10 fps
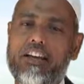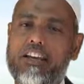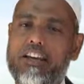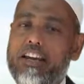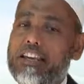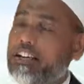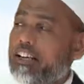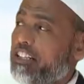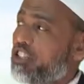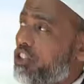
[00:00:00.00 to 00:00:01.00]
In
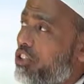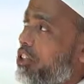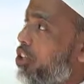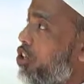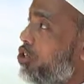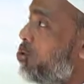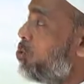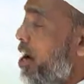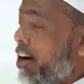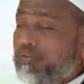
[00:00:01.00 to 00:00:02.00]
English, you
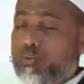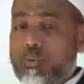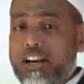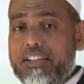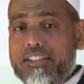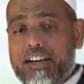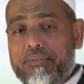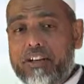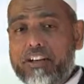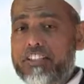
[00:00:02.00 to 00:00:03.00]
have to write
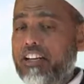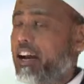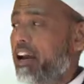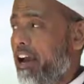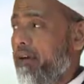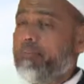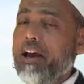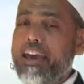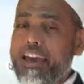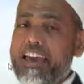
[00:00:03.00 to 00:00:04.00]
every letter
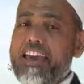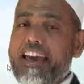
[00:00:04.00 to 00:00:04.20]
M-A-S-J-I-D.